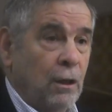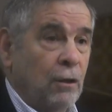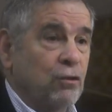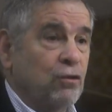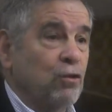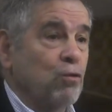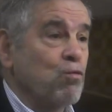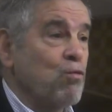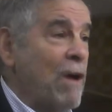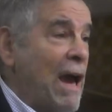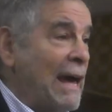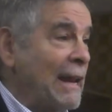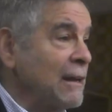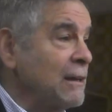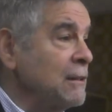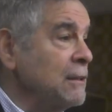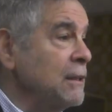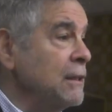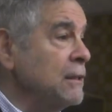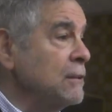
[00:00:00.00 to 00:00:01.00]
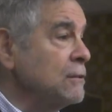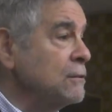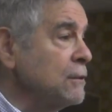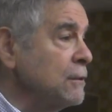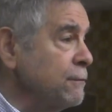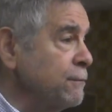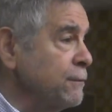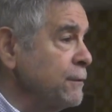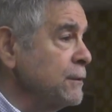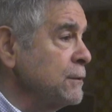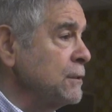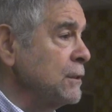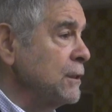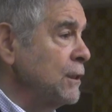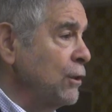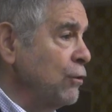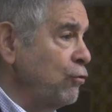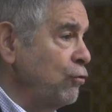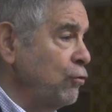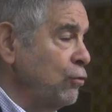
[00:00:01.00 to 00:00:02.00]
It's a radically different
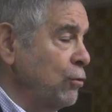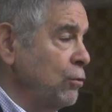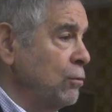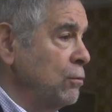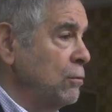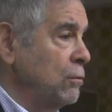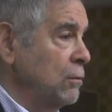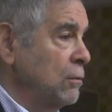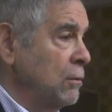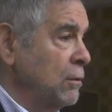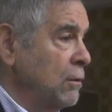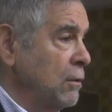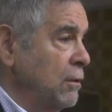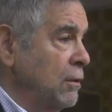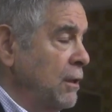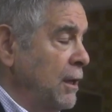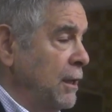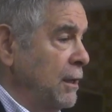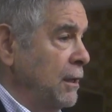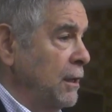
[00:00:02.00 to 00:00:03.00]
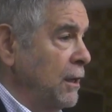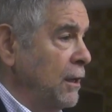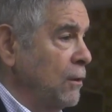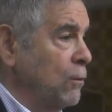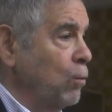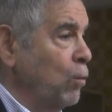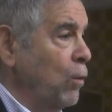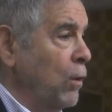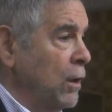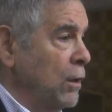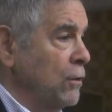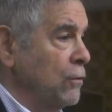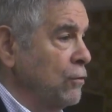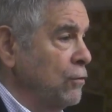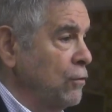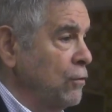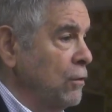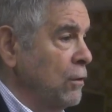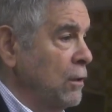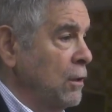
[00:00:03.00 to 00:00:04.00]
issue than it
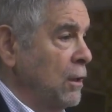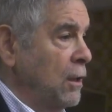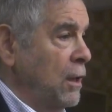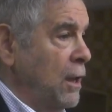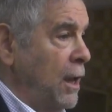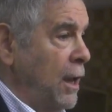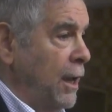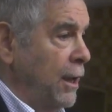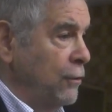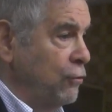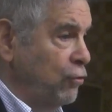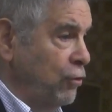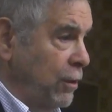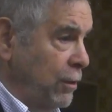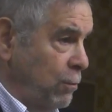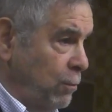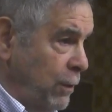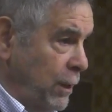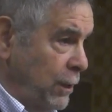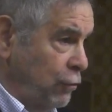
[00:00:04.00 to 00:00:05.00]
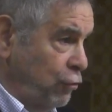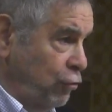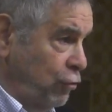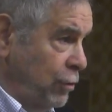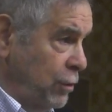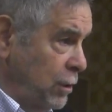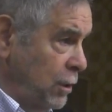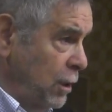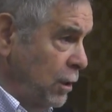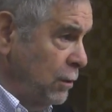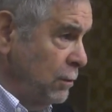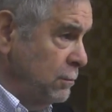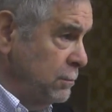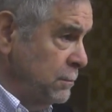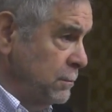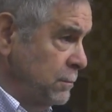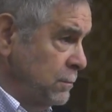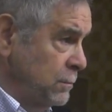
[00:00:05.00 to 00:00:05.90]
was a generation ago,